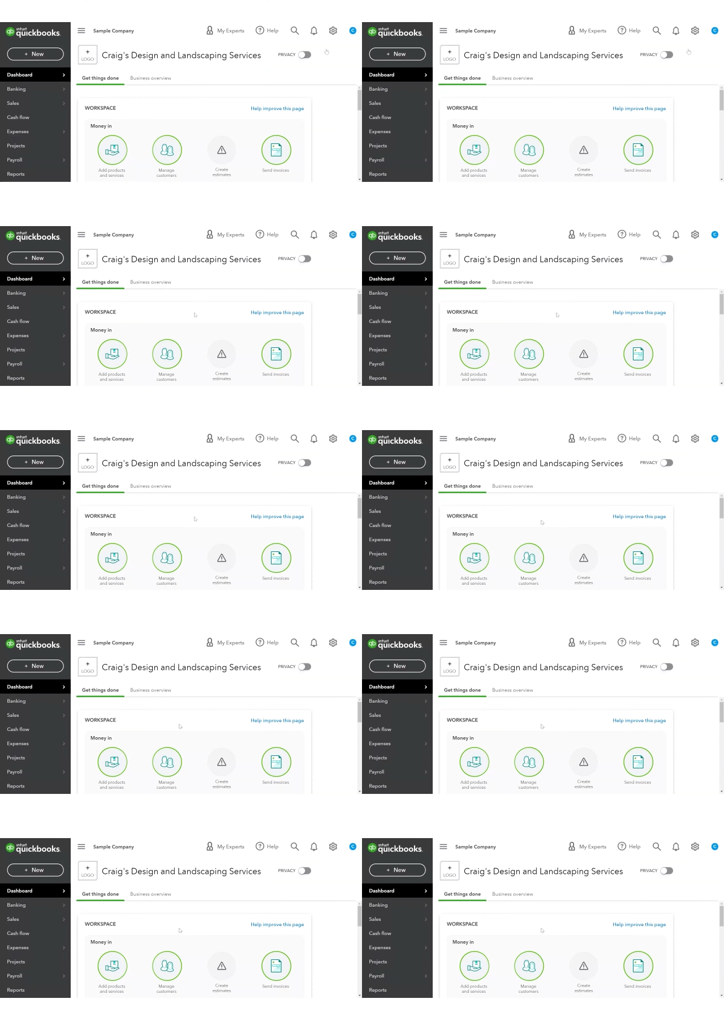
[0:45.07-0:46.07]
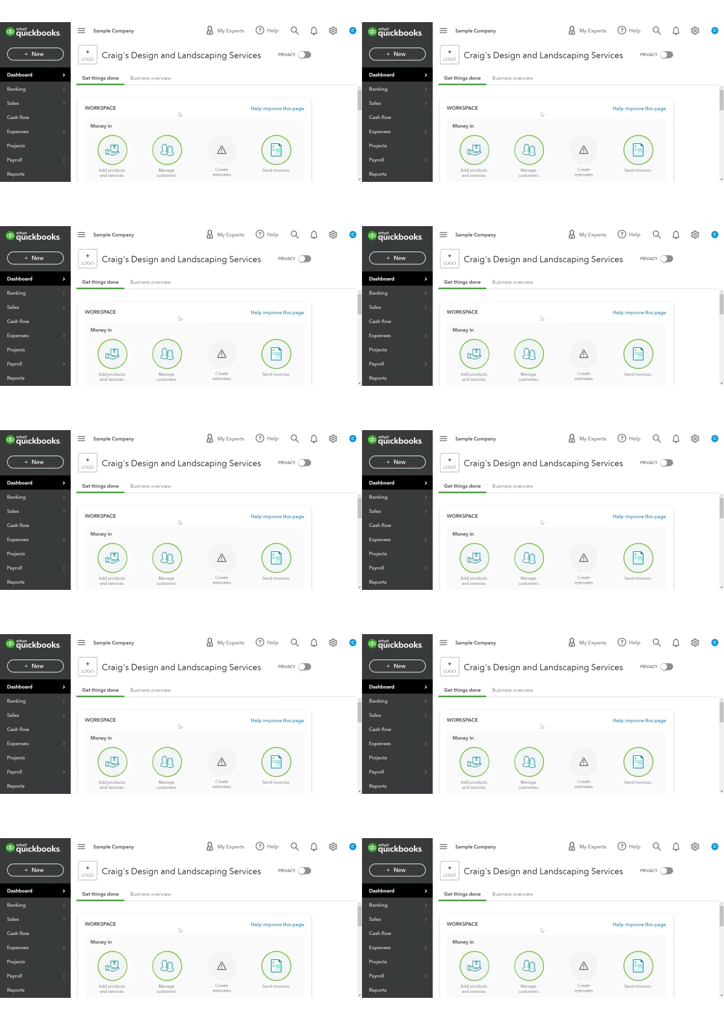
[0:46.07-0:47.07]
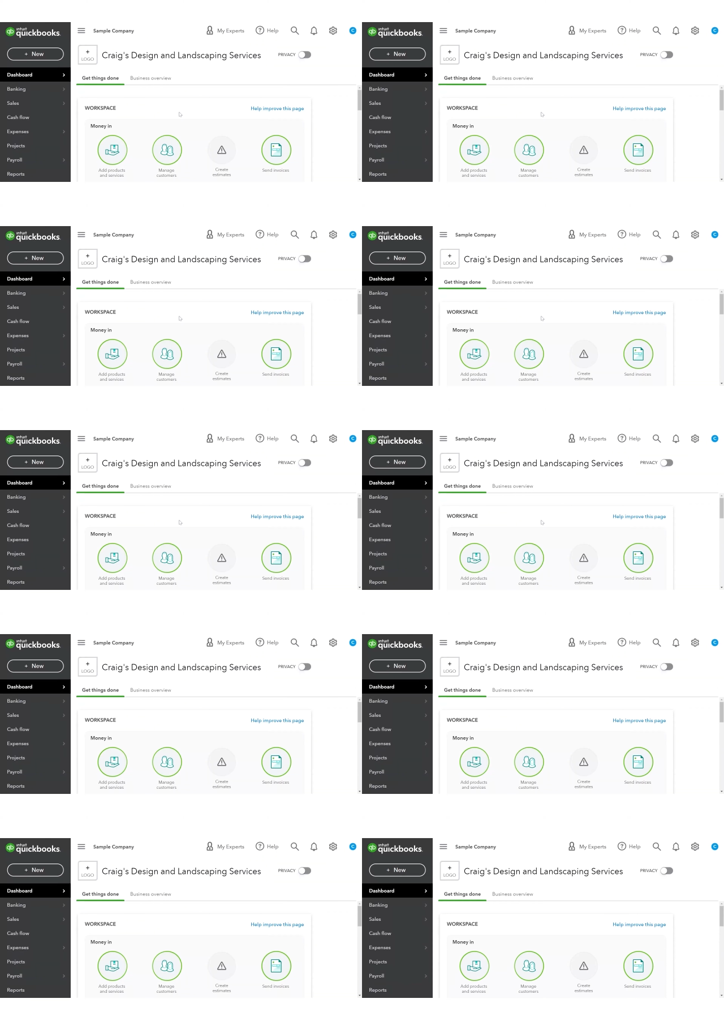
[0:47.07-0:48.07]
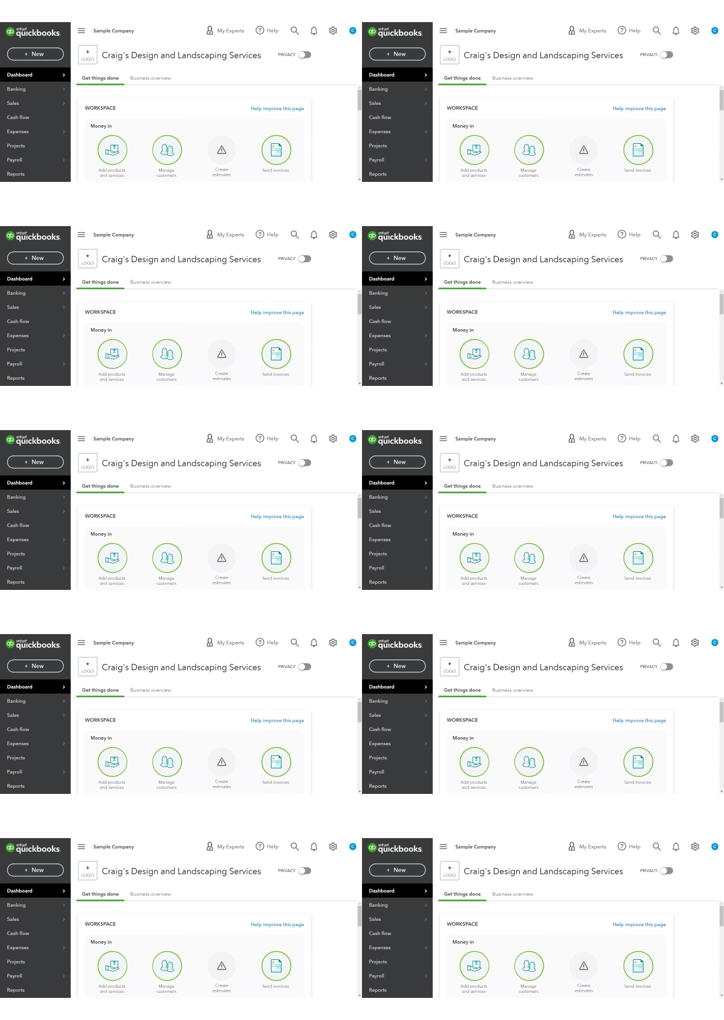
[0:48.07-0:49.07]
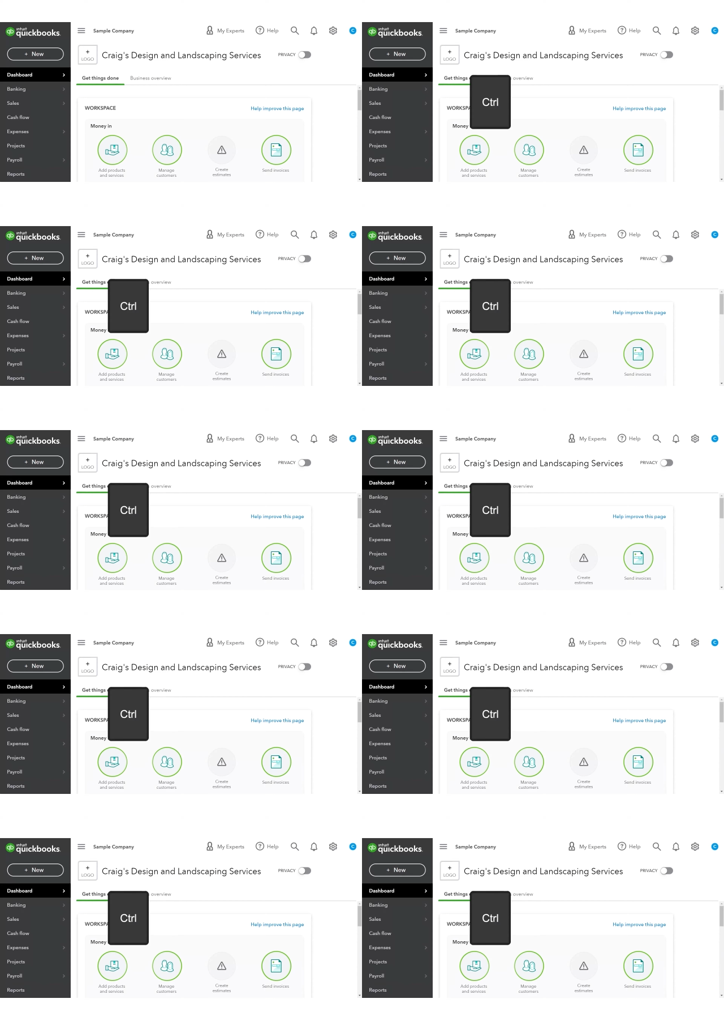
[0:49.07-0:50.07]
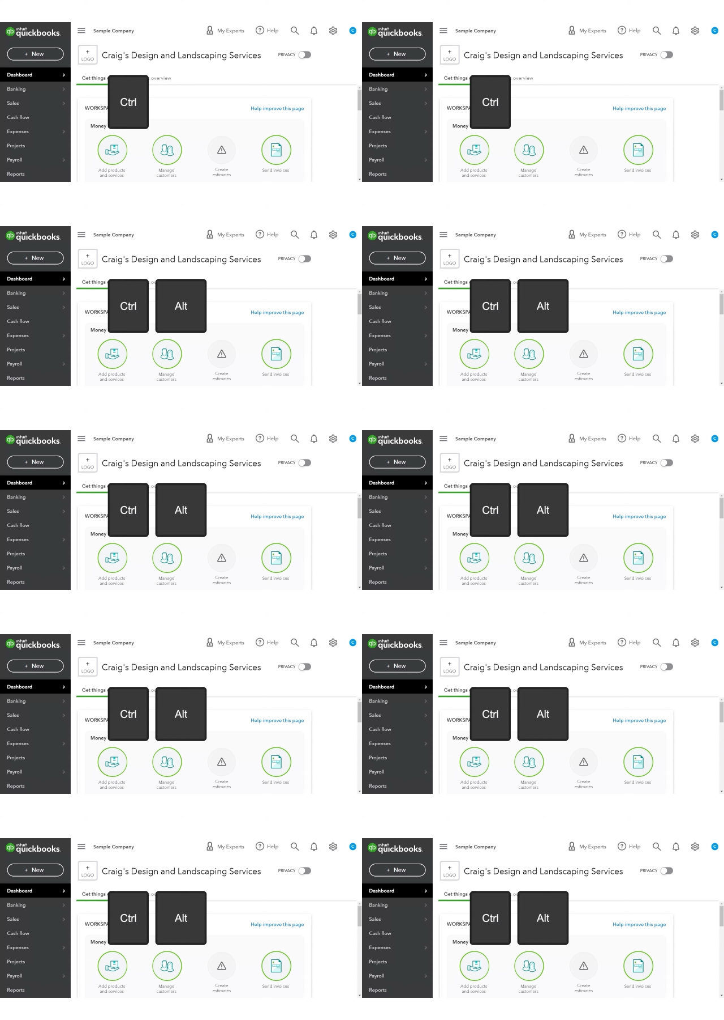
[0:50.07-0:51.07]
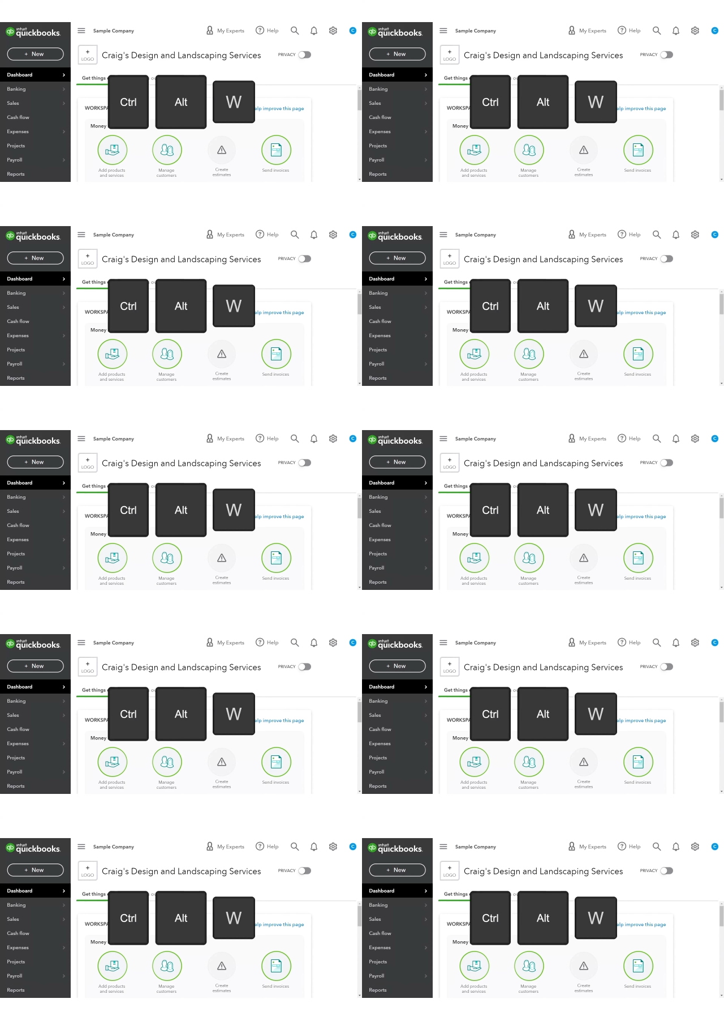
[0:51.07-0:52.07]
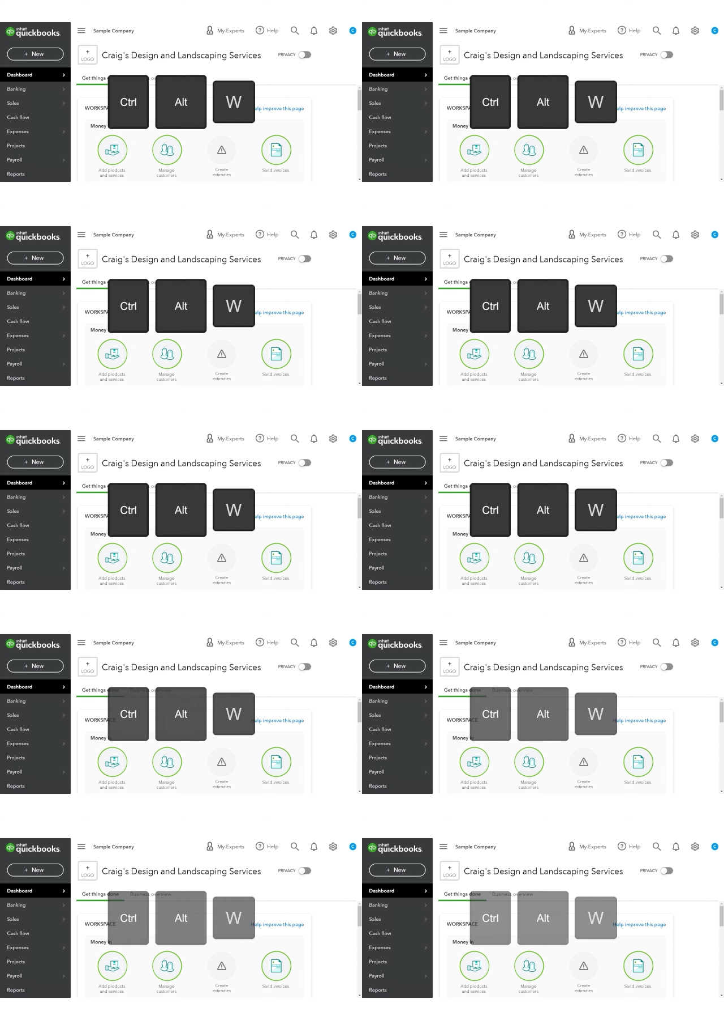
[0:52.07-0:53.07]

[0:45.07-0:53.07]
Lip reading: Nobody's mouth can be seen.